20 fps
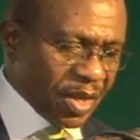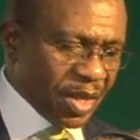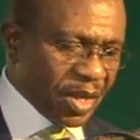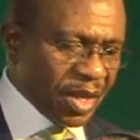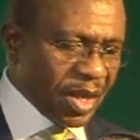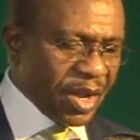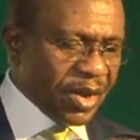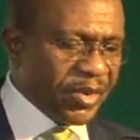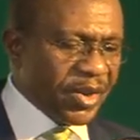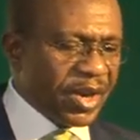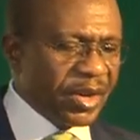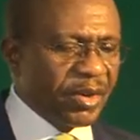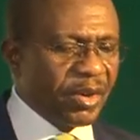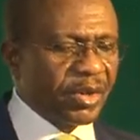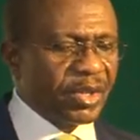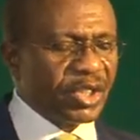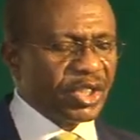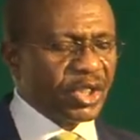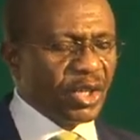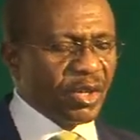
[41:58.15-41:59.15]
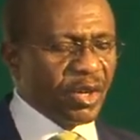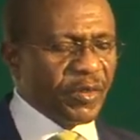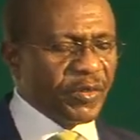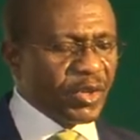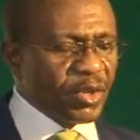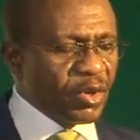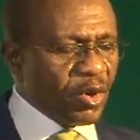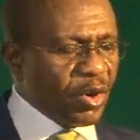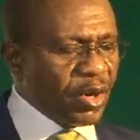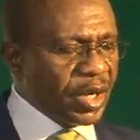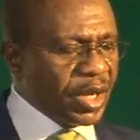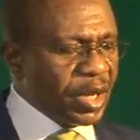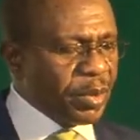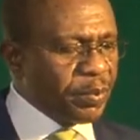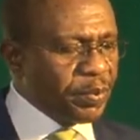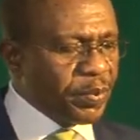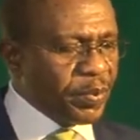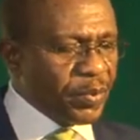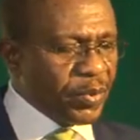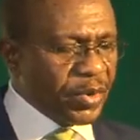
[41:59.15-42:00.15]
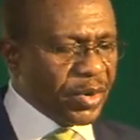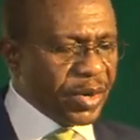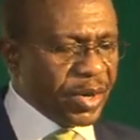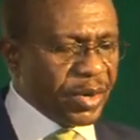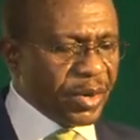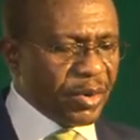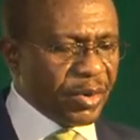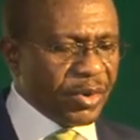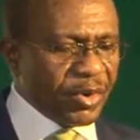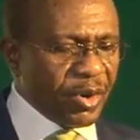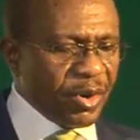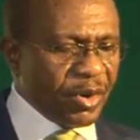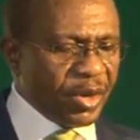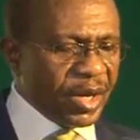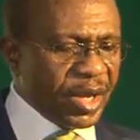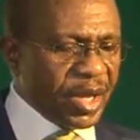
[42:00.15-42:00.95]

In recognition of the role